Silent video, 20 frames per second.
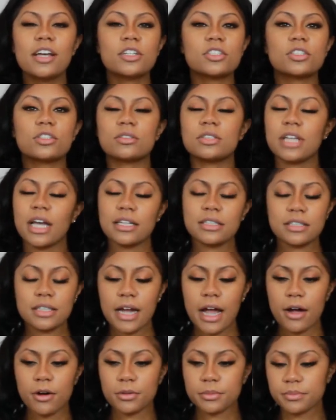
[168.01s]
So test
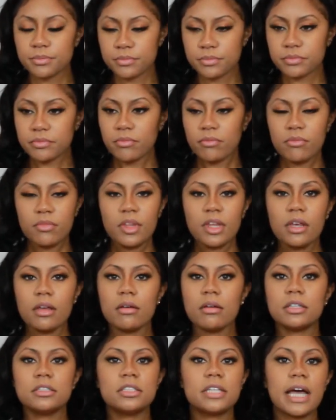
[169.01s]
it
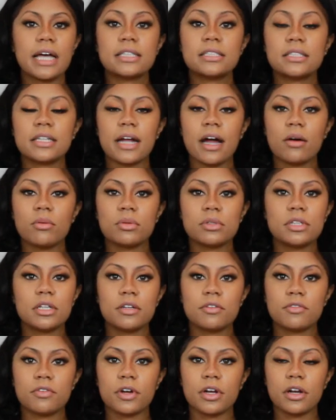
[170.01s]
out with
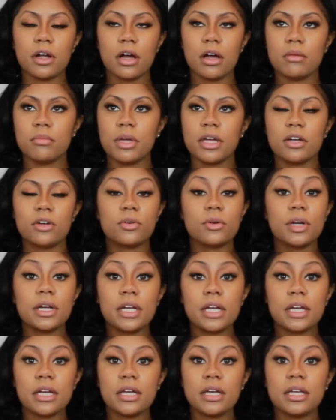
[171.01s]
different
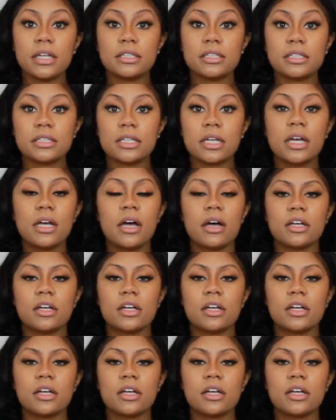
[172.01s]
ingredients.